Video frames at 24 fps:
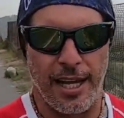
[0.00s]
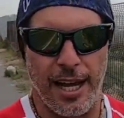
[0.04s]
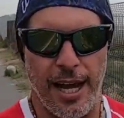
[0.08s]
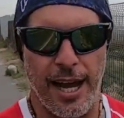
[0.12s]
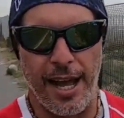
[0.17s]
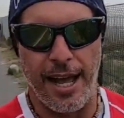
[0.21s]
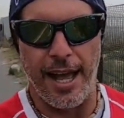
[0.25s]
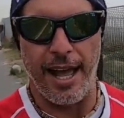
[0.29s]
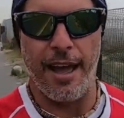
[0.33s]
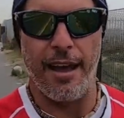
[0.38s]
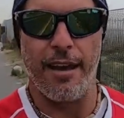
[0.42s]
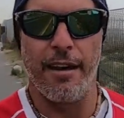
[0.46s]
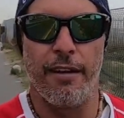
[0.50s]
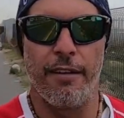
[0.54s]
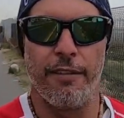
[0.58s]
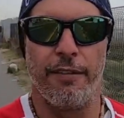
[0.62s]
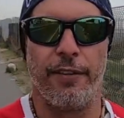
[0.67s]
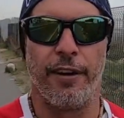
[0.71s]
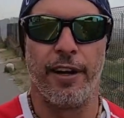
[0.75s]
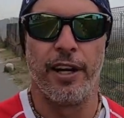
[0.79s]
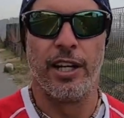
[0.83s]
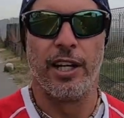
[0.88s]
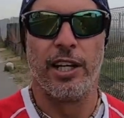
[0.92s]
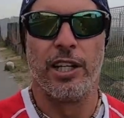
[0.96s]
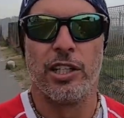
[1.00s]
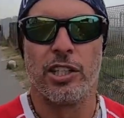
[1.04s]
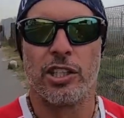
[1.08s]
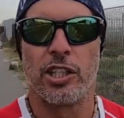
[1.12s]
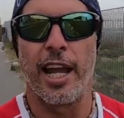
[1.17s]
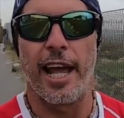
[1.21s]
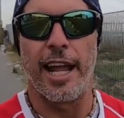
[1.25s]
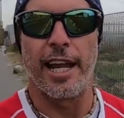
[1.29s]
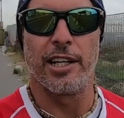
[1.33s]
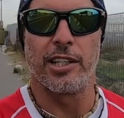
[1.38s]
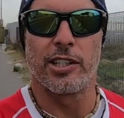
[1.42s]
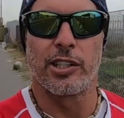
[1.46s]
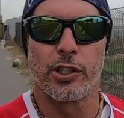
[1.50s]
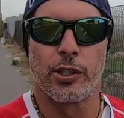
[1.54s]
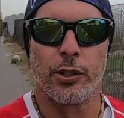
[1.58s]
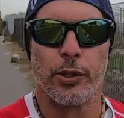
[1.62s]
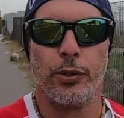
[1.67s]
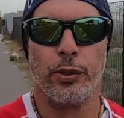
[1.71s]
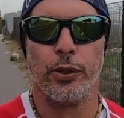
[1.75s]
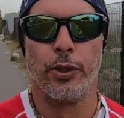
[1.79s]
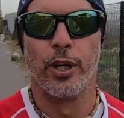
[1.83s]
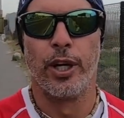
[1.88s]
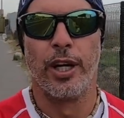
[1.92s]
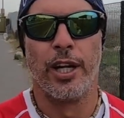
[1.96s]
I have changed
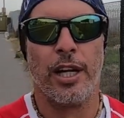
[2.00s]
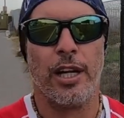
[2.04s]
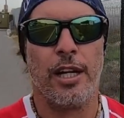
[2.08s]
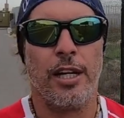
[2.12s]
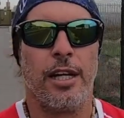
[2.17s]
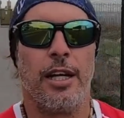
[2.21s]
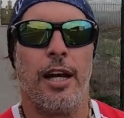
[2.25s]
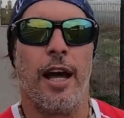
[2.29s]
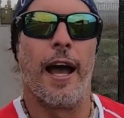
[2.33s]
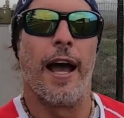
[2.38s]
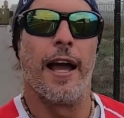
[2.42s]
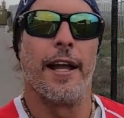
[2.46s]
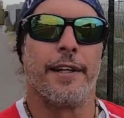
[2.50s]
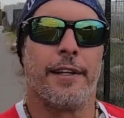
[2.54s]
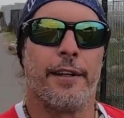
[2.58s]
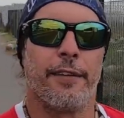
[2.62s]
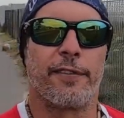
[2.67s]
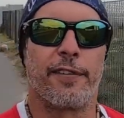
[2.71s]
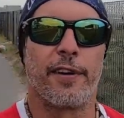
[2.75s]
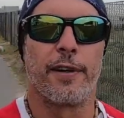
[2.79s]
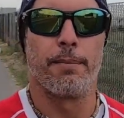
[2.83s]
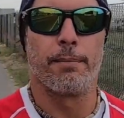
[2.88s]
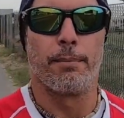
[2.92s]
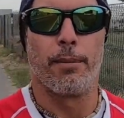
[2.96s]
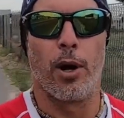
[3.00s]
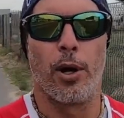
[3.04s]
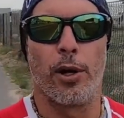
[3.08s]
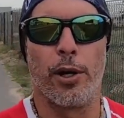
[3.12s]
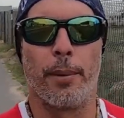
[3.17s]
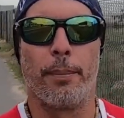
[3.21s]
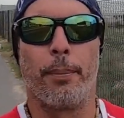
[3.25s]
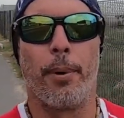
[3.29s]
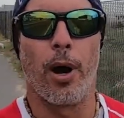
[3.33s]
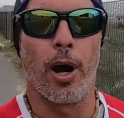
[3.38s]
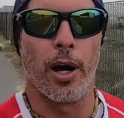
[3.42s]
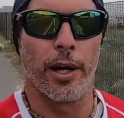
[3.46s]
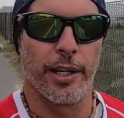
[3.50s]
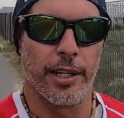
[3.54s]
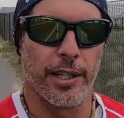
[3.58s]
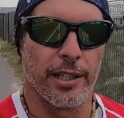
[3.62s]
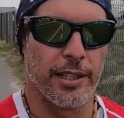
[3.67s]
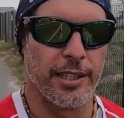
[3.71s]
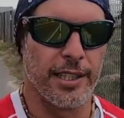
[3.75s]
to a different monopod.